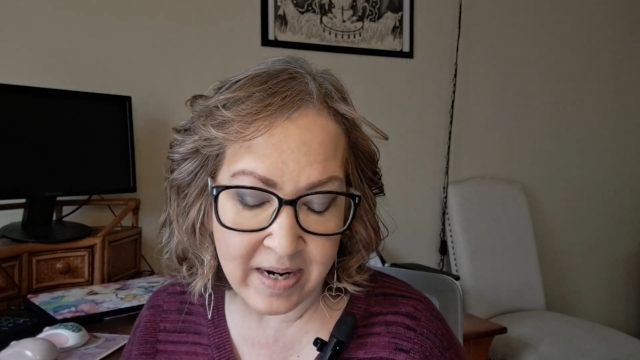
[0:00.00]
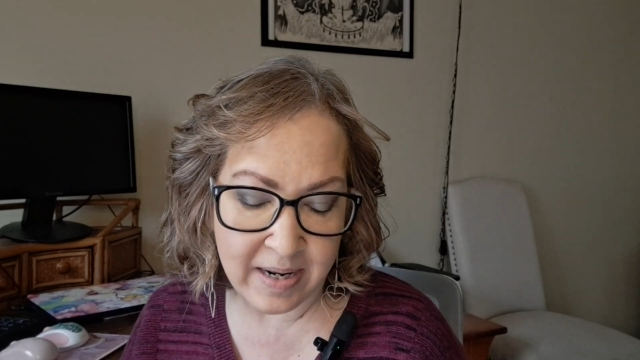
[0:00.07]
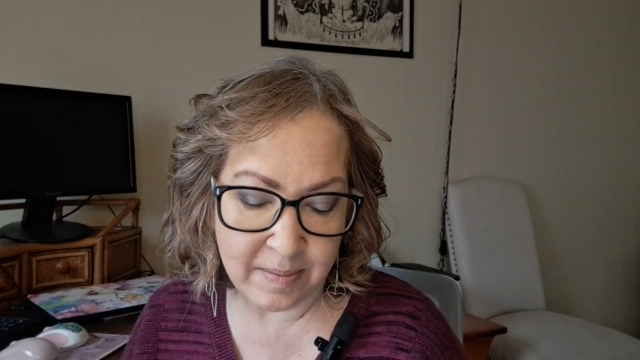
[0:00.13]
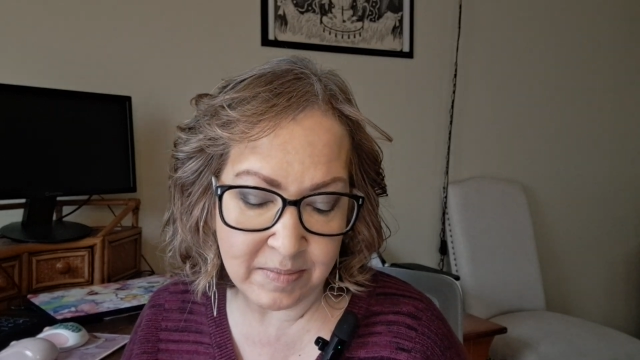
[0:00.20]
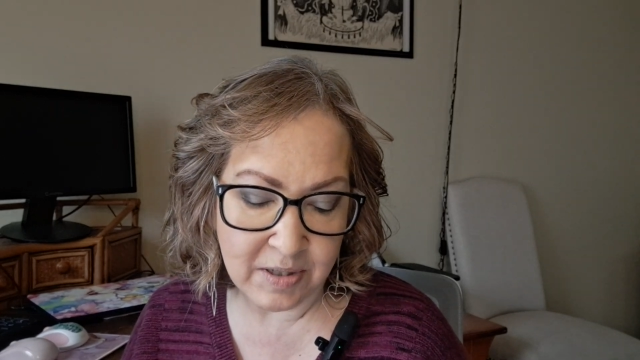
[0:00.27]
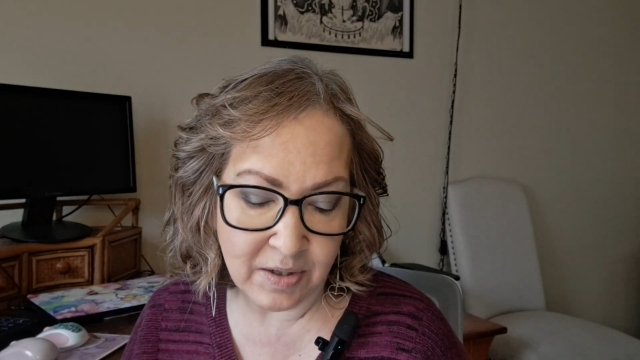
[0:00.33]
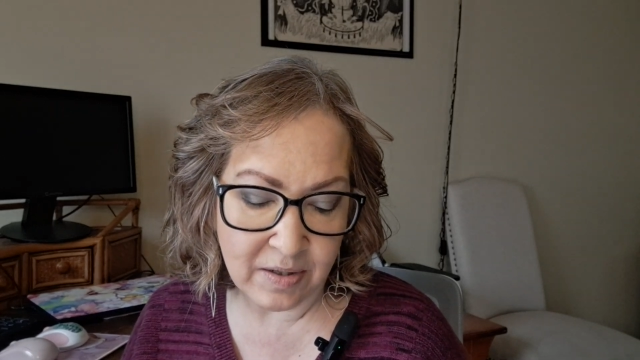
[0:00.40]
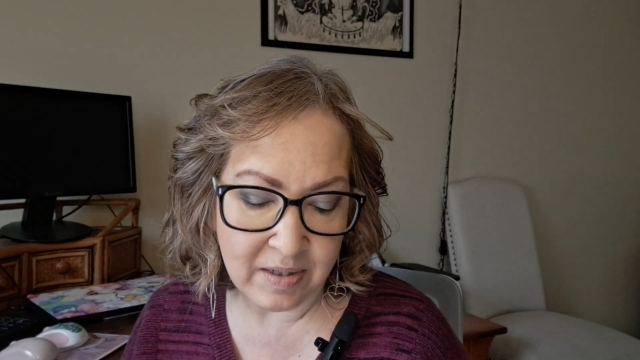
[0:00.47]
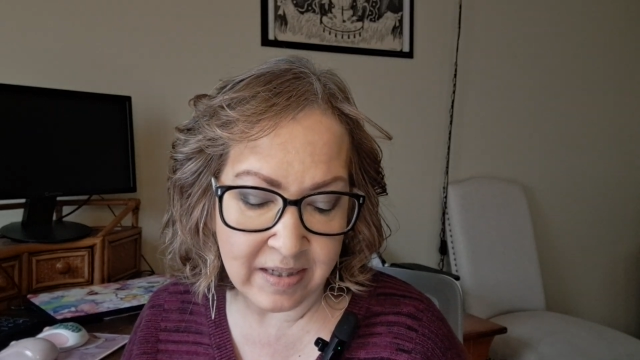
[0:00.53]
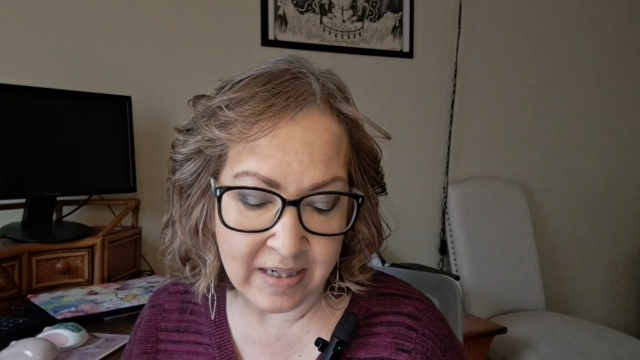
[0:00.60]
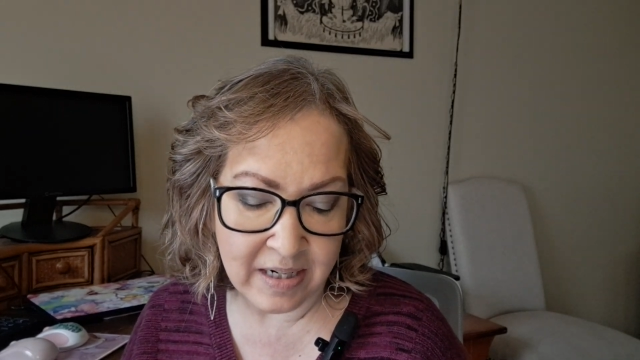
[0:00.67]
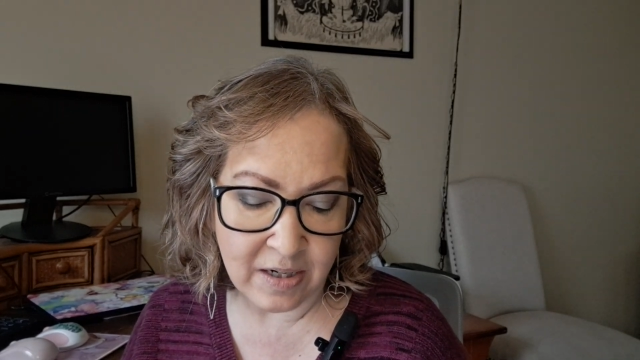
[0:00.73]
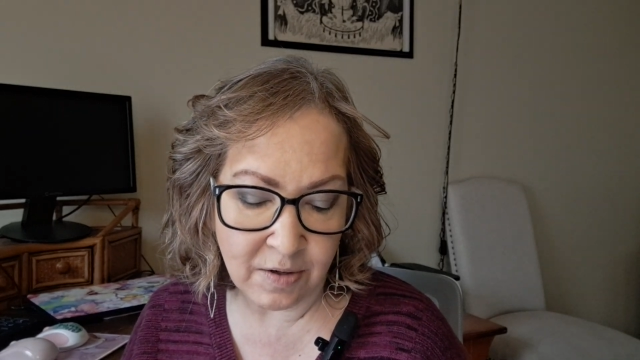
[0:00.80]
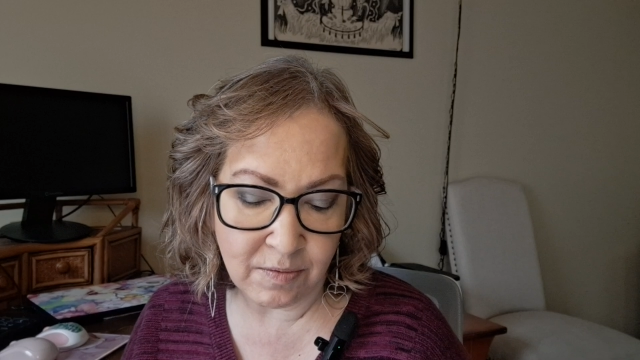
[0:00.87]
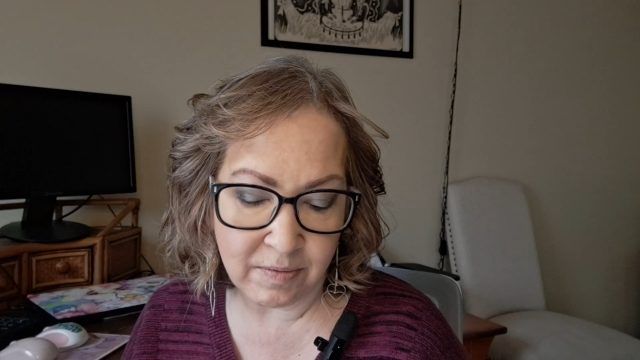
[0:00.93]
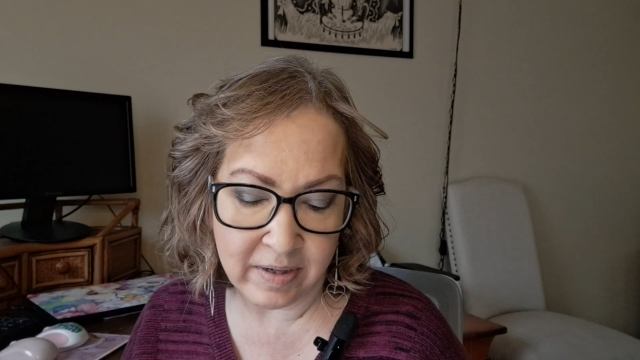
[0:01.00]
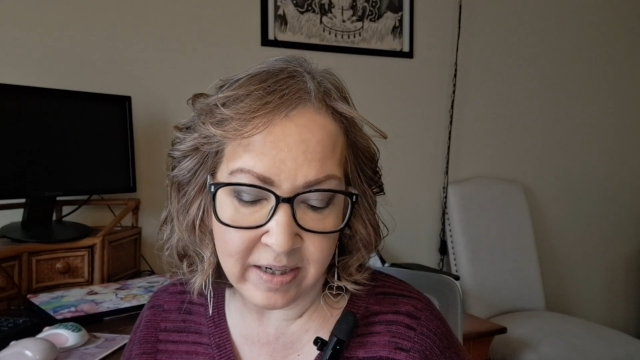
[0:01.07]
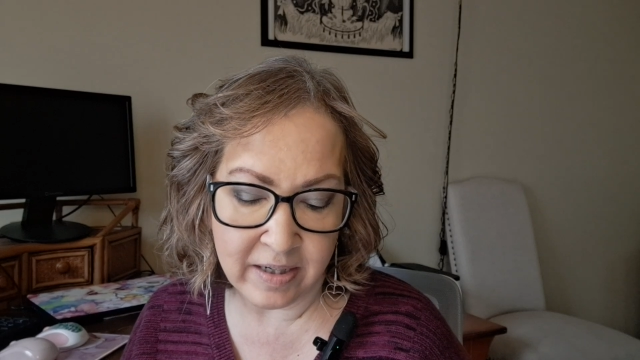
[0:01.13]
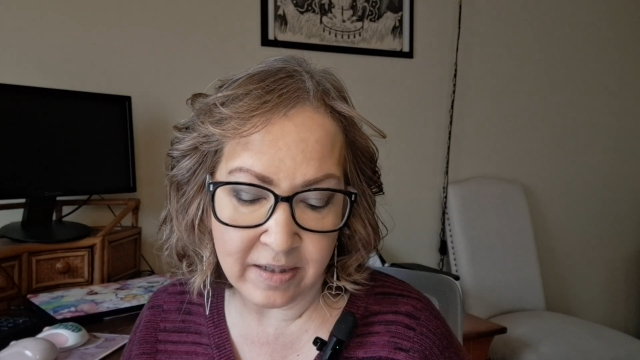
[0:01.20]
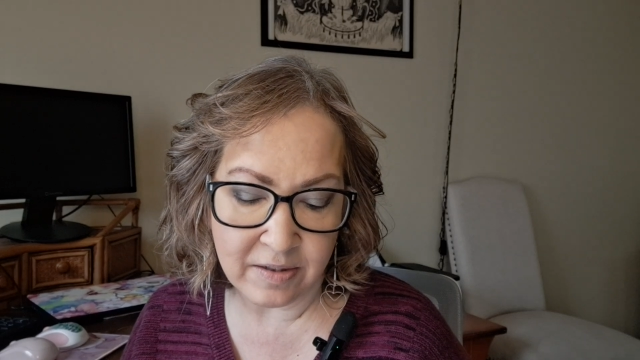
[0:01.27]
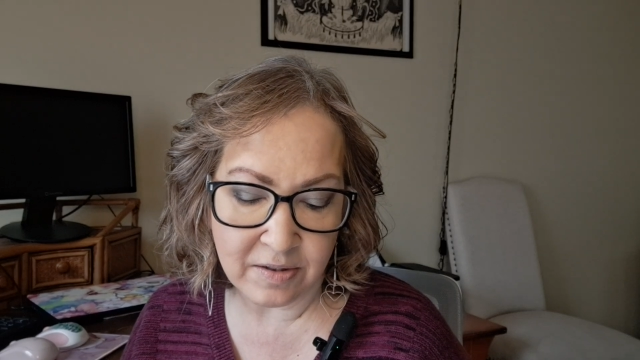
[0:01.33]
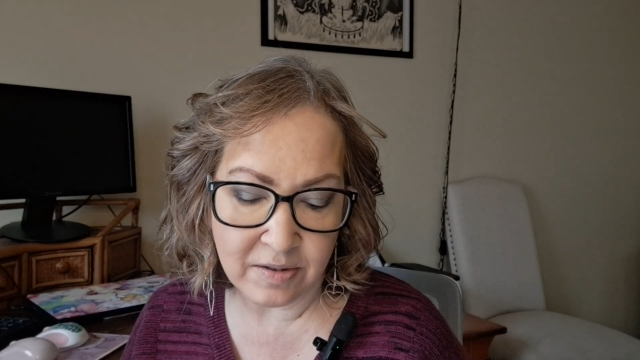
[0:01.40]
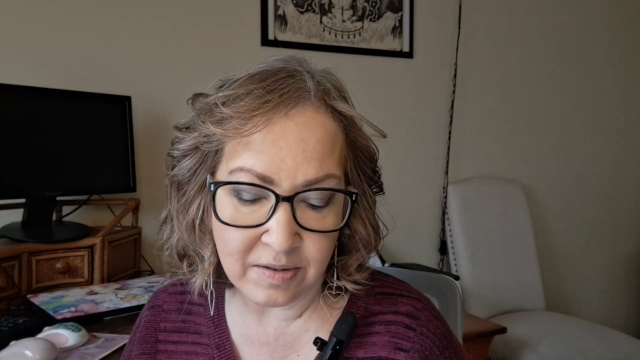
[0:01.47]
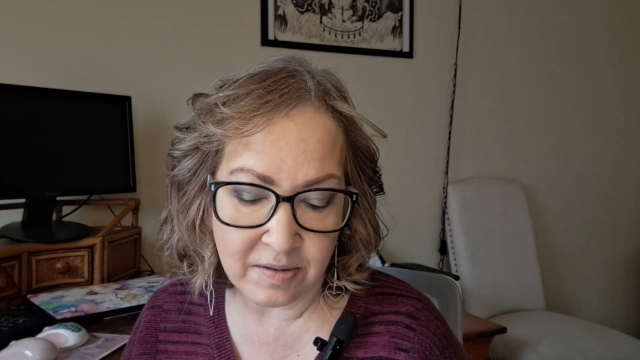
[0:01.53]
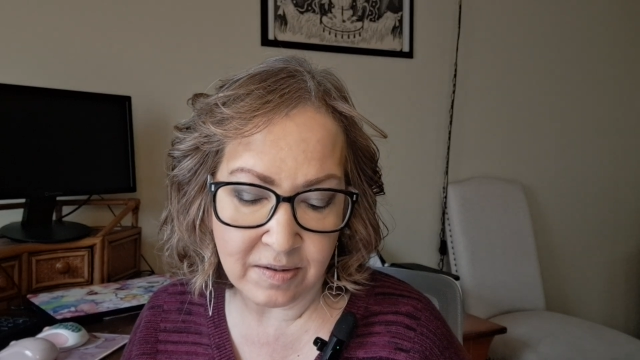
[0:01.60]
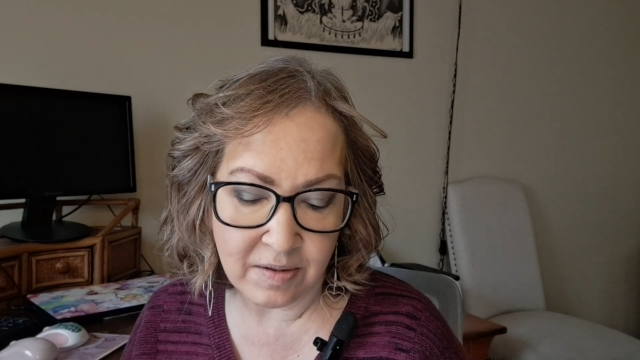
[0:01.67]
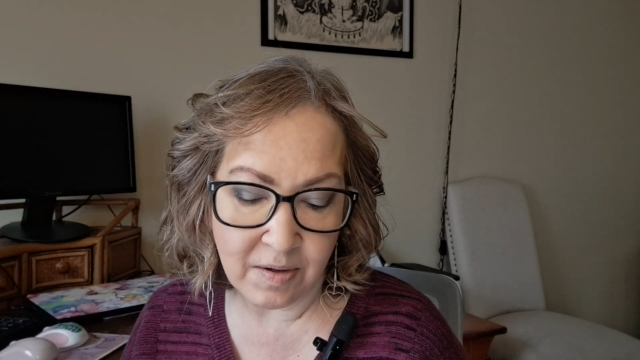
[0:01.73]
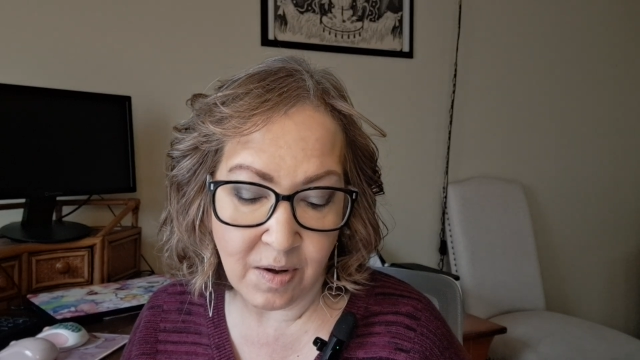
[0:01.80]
named Nina Riggs,